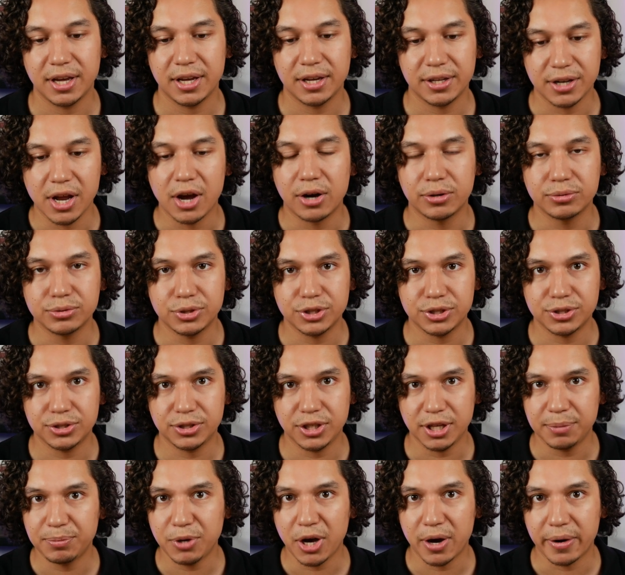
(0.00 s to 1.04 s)
No, just
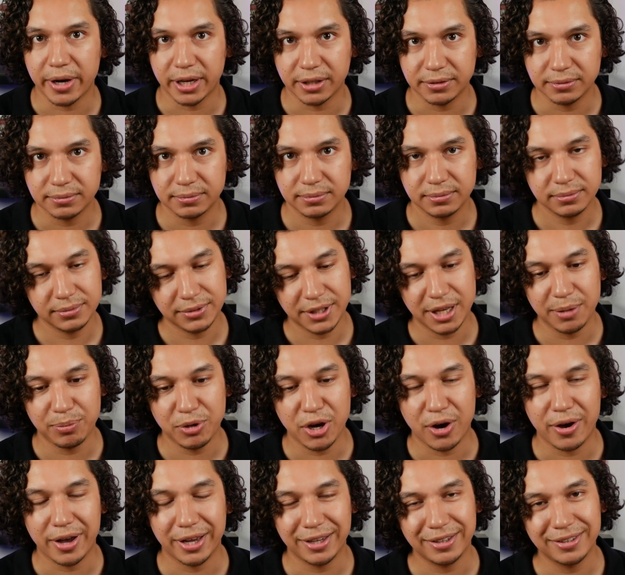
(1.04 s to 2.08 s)
keep going. Keep
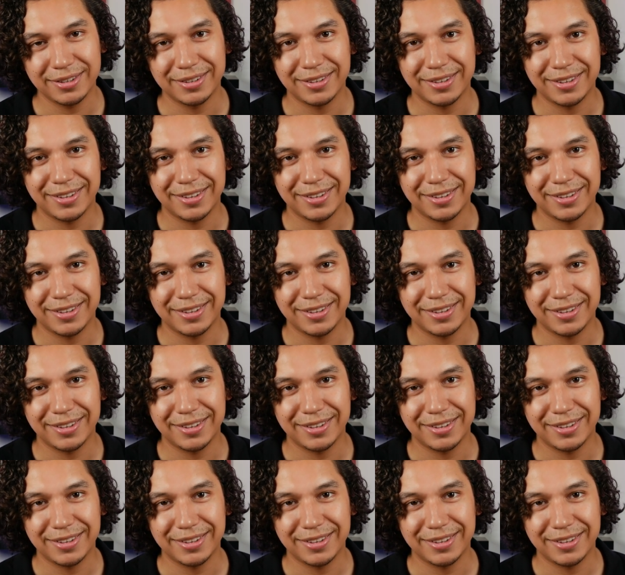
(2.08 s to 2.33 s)
going.